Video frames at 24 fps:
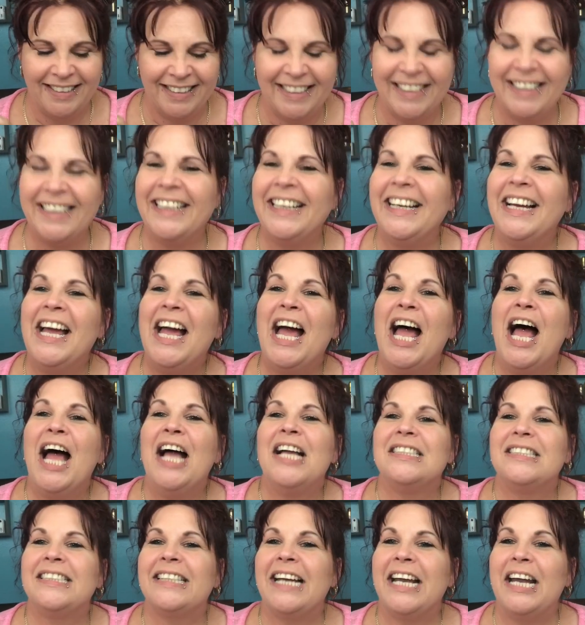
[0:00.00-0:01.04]

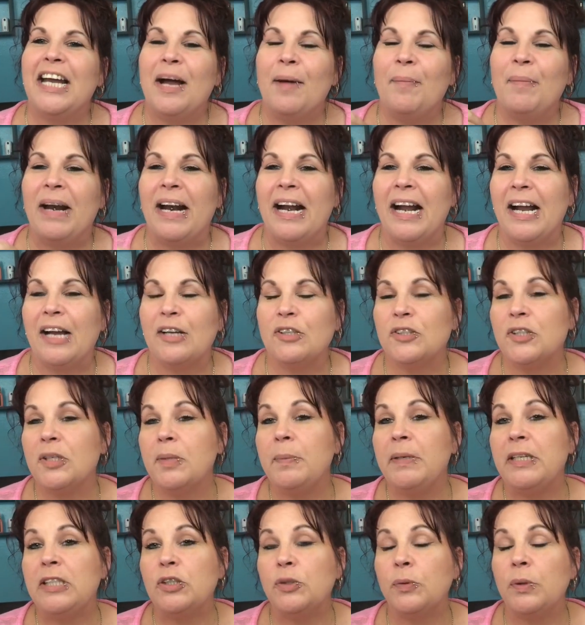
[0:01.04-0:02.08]
Today I'm gonna actually
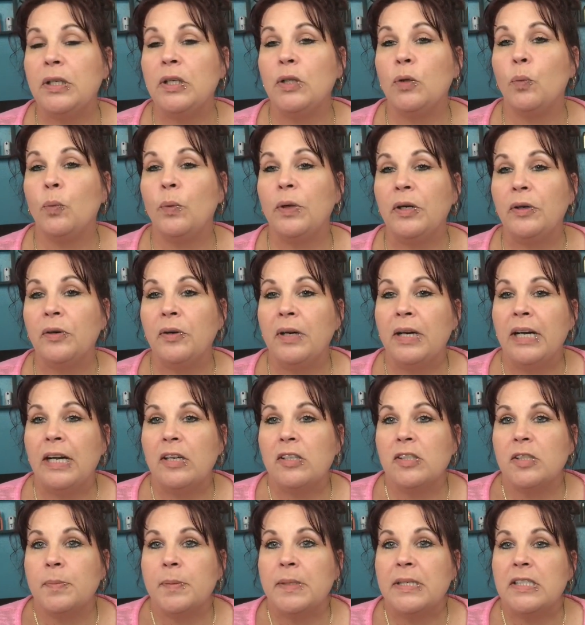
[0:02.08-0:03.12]
be doing the winner
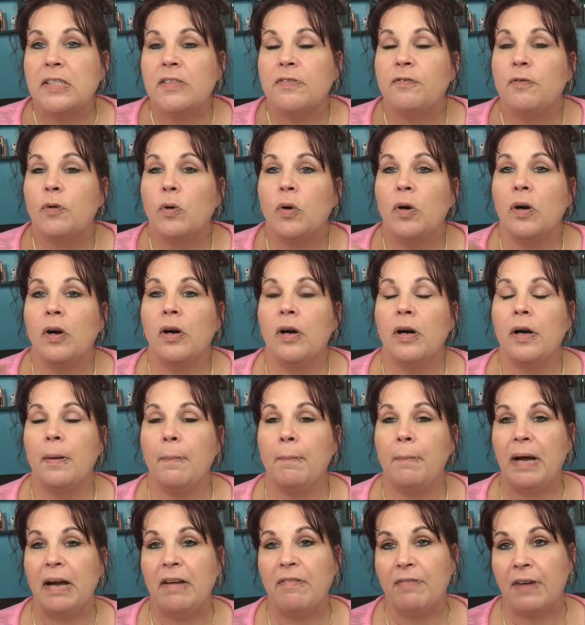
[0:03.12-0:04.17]
announcements for
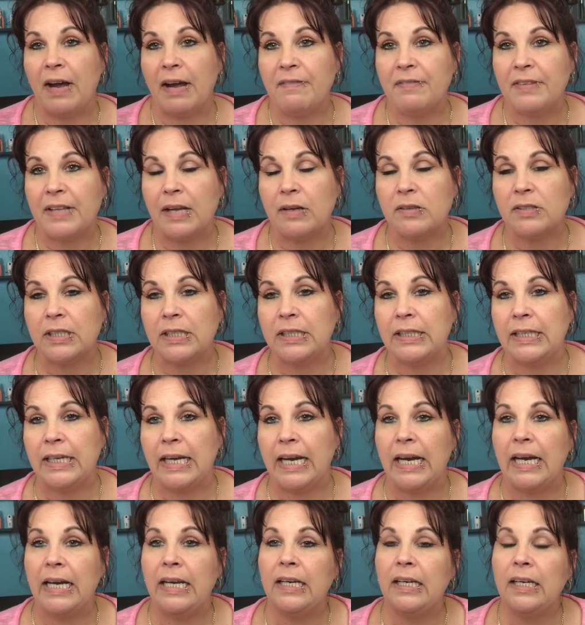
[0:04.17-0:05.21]
my
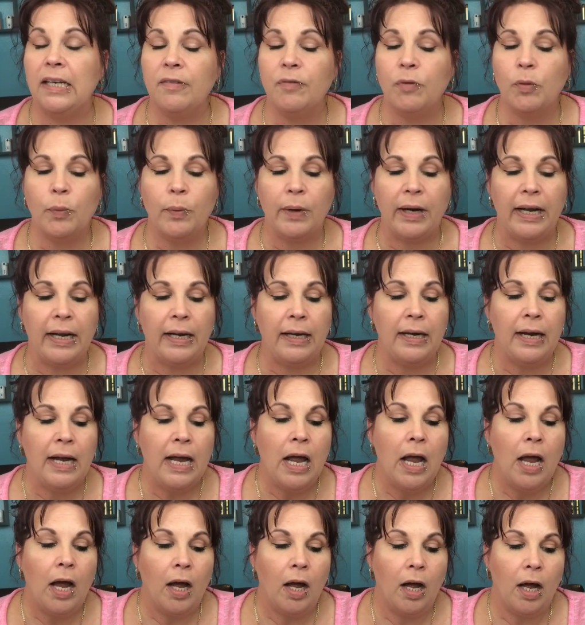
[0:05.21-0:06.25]
5,000K giveaway.
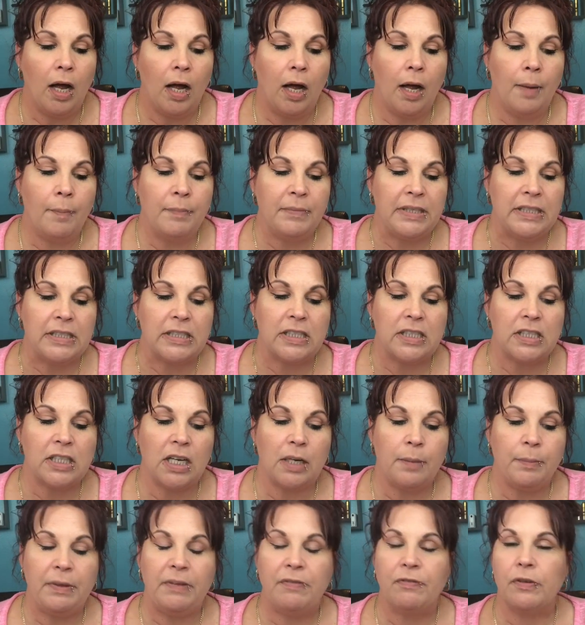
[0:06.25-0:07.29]
Um, this is
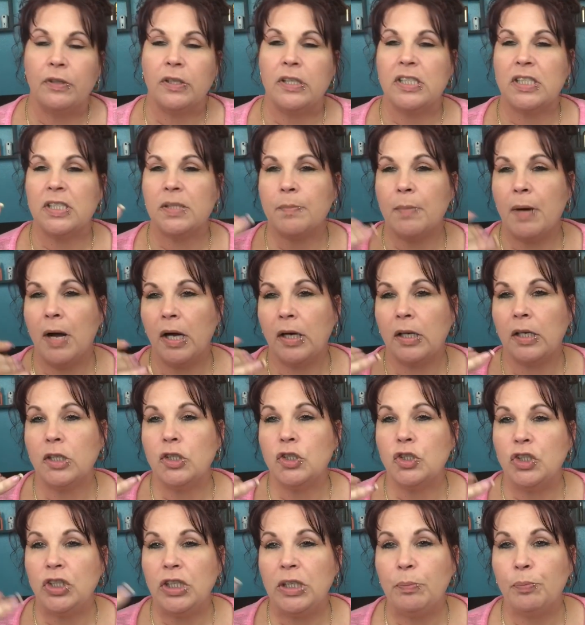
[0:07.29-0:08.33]
gonna be for the
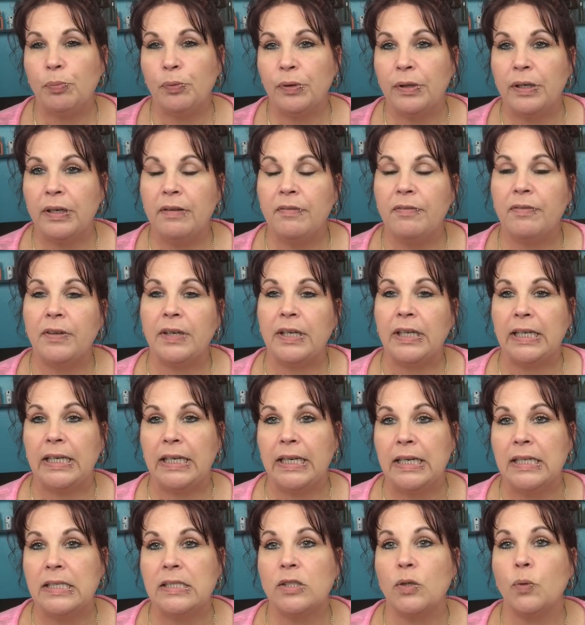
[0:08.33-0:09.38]
SMOK G Priv
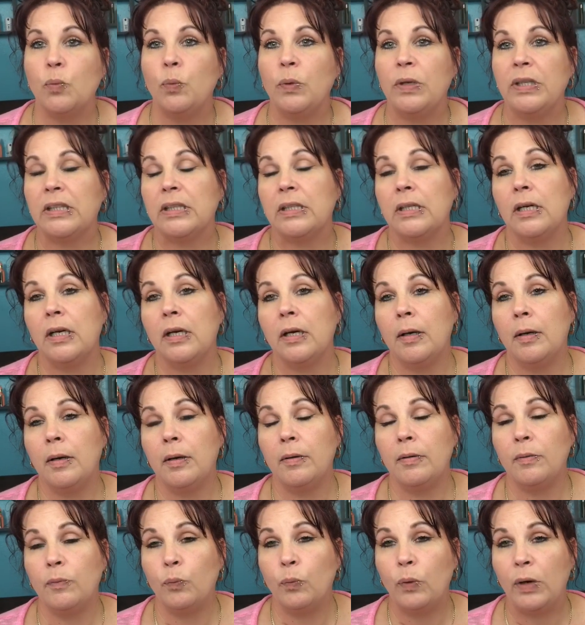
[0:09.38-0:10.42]
kit with
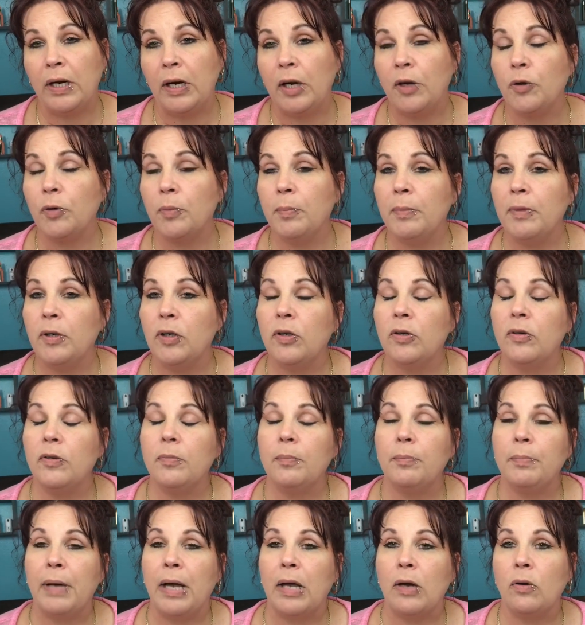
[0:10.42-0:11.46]
the 100
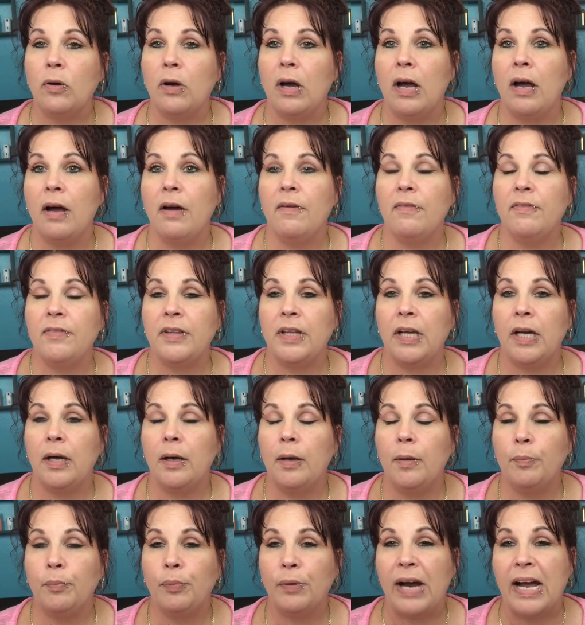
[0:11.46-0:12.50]
ml bottle of
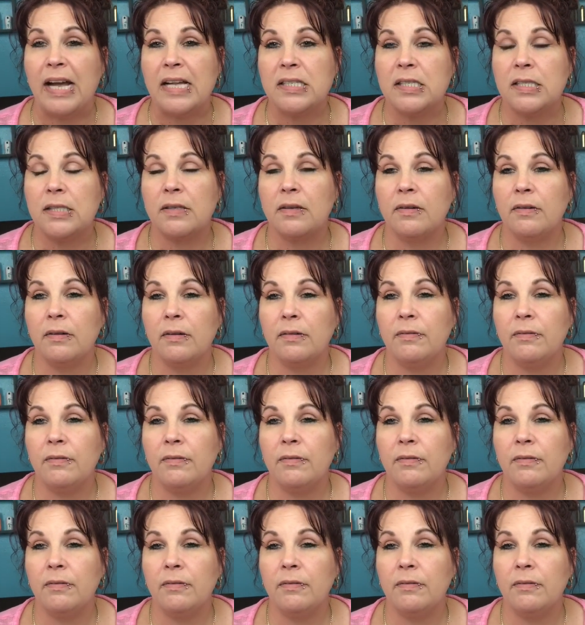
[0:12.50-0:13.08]
the Brad's,